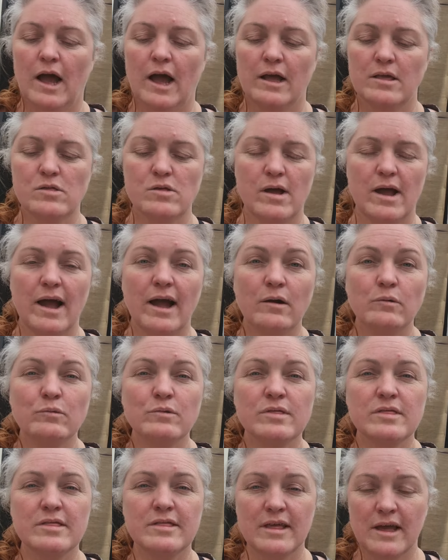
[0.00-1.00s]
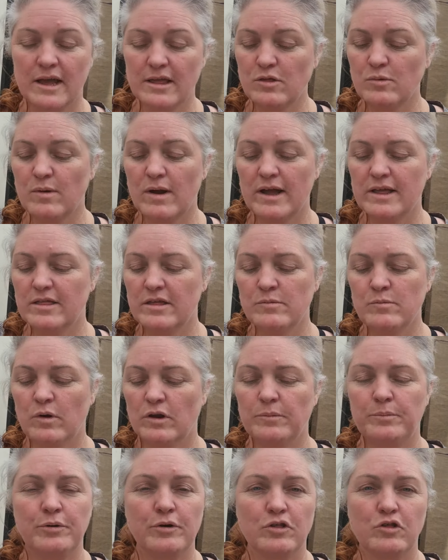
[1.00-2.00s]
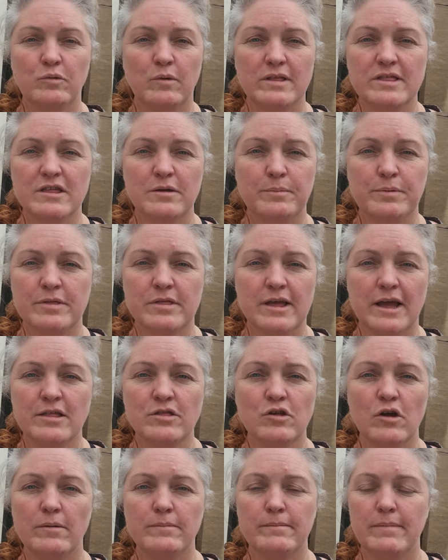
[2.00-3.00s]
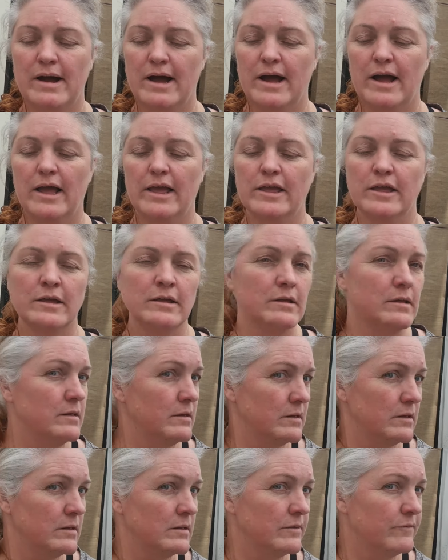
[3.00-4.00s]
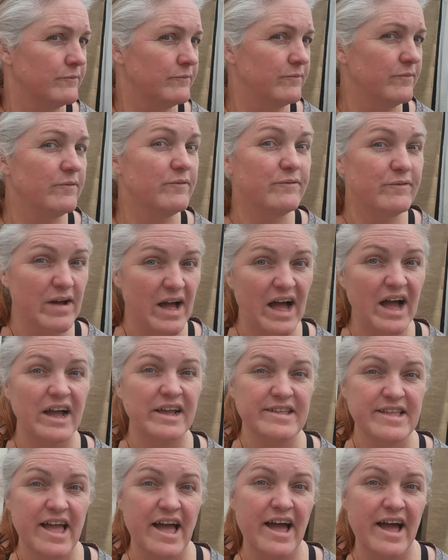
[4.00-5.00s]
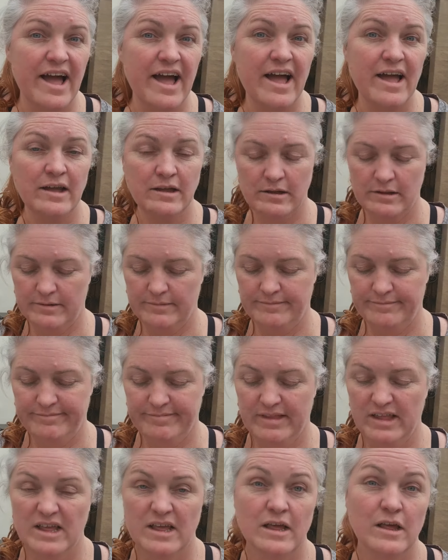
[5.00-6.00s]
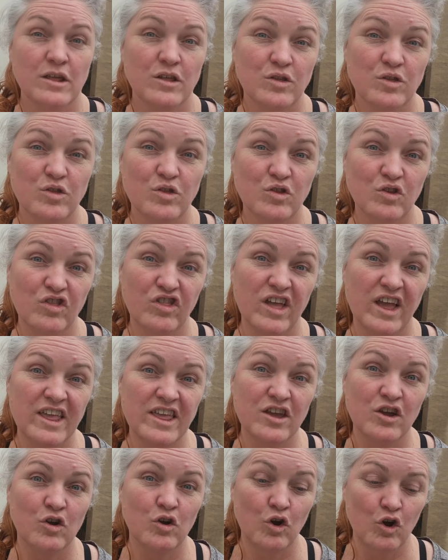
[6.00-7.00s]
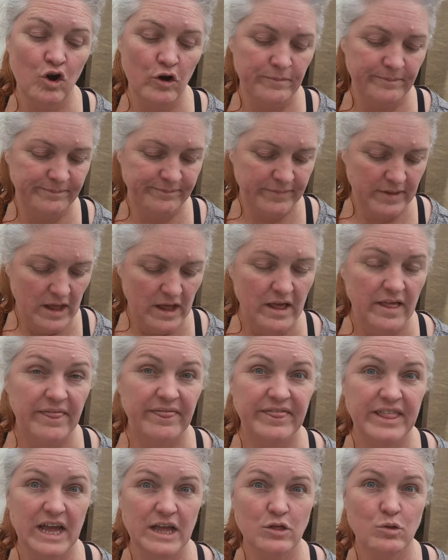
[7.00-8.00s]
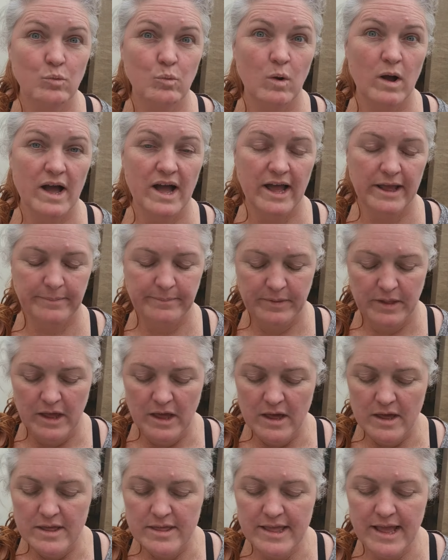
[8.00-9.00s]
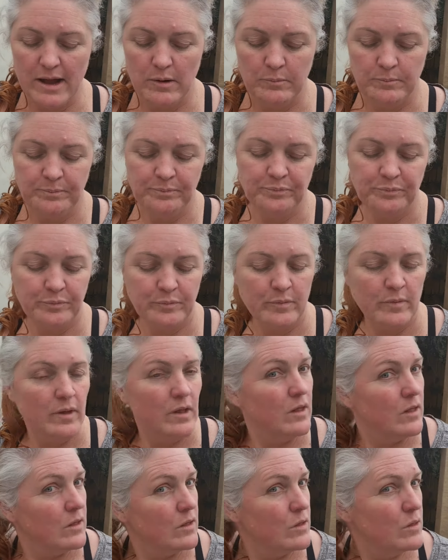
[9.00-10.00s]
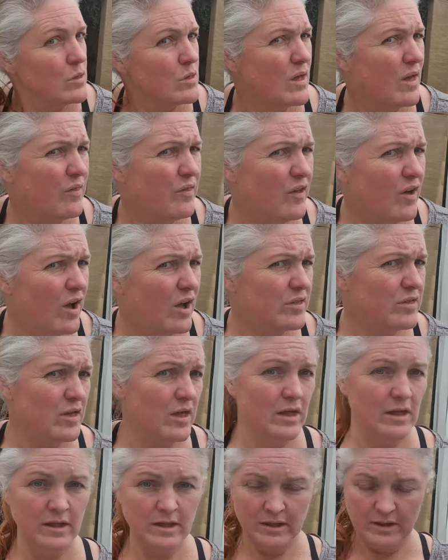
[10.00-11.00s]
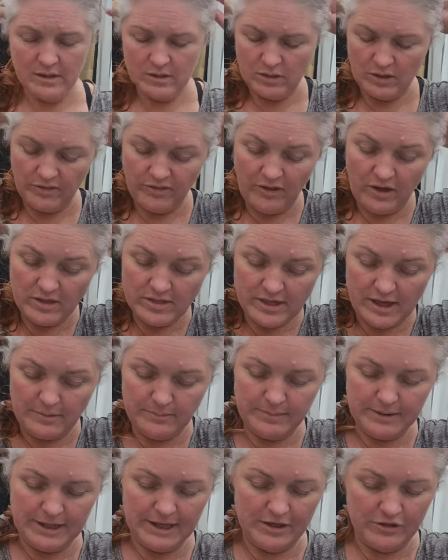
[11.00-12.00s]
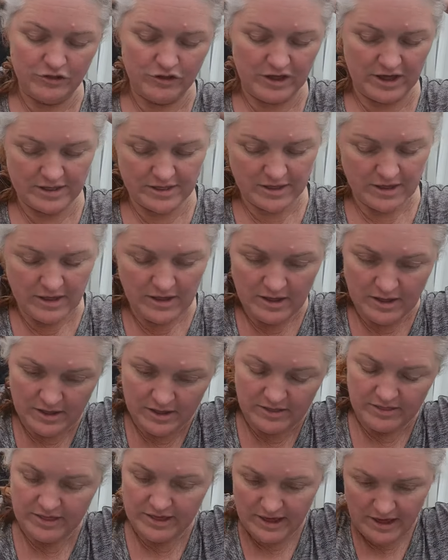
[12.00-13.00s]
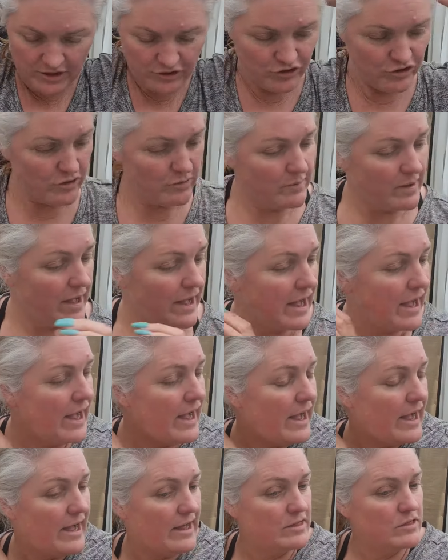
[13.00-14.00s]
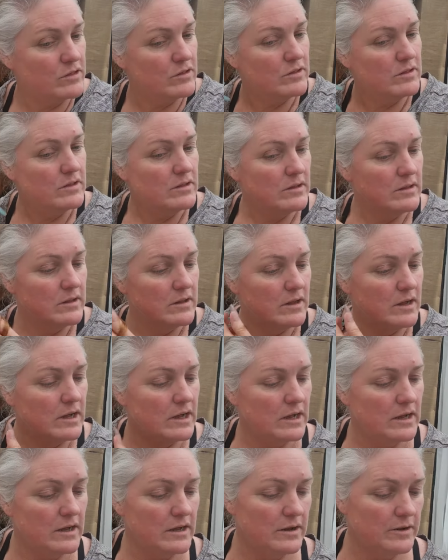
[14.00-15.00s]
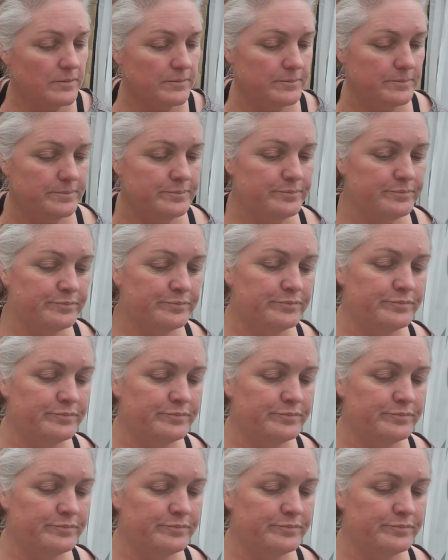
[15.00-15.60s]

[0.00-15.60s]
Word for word: so i was that's why i didn't want to put 20 percent on my fine hair so there you go that's why now so I thought so I thought I'll bleach it the issue I had um